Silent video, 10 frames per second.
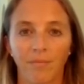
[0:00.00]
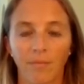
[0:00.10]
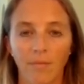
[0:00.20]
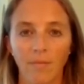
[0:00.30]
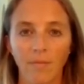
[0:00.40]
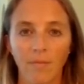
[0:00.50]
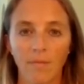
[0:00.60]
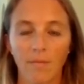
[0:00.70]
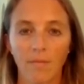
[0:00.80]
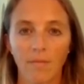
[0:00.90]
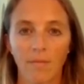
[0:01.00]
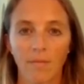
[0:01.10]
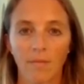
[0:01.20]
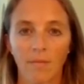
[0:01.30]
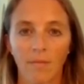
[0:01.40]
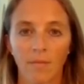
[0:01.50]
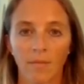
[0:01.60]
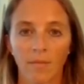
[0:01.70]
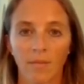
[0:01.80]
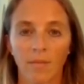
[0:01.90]

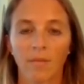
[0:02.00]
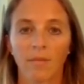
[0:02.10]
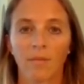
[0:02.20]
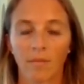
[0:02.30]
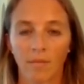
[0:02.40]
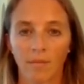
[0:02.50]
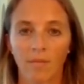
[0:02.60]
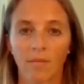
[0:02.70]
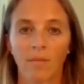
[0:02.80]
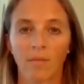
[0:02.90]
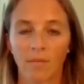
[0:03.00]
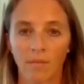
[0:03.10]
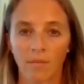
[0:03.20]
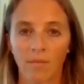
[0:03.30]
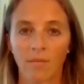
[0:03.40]
The person shown says nothing.